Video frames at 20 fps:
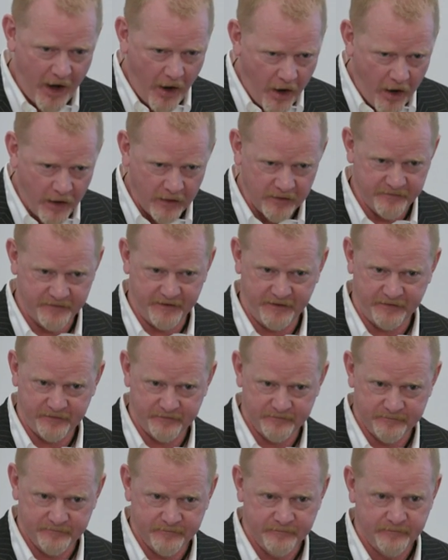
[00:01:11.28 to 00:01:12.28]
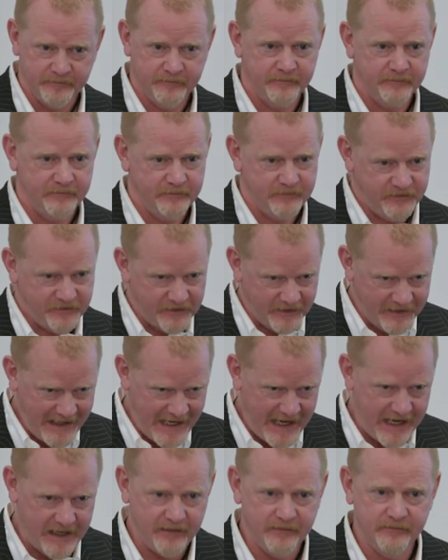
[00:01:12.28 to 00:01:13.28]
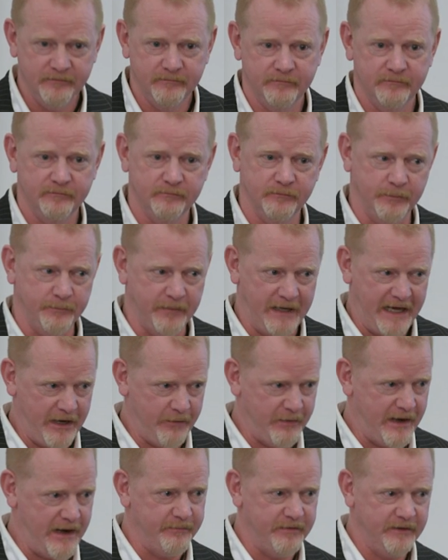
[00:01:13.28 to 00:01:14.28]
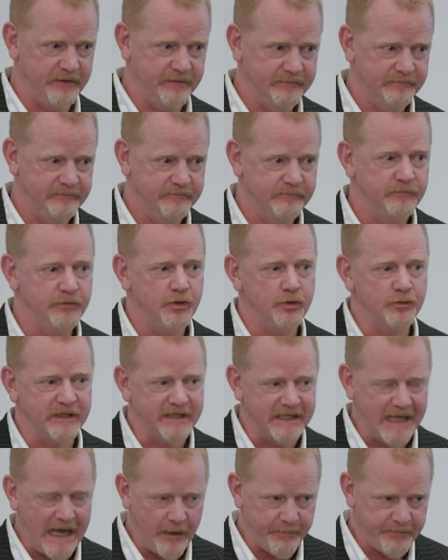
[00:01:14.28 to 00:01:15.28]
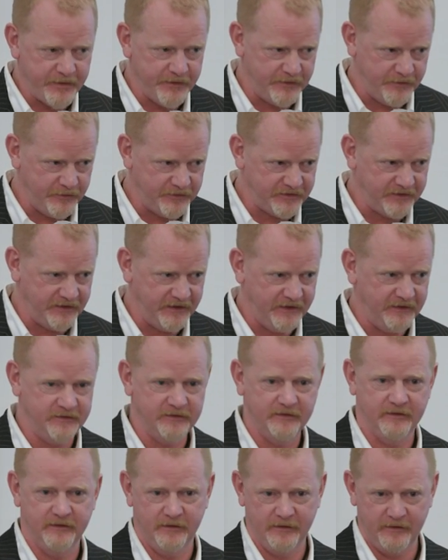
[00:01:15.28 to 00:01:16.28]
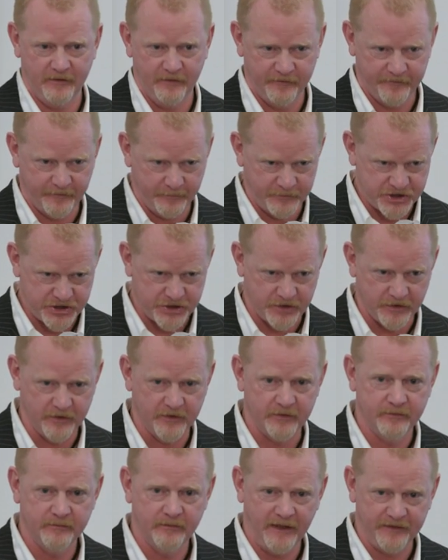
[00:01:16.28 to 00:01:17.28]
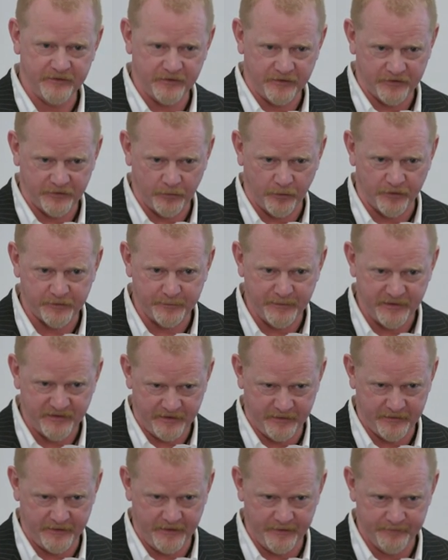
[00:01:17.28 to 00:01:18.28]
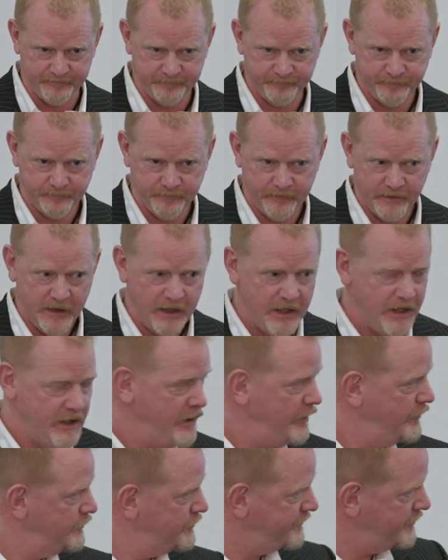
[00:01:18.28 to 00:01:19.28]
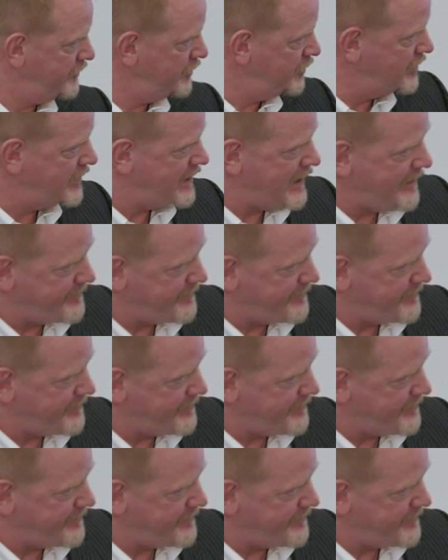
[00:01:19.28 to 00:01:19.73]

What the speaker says: All of it. Today, with BioAmber, you can now produce these from sugar as a source material. So if you look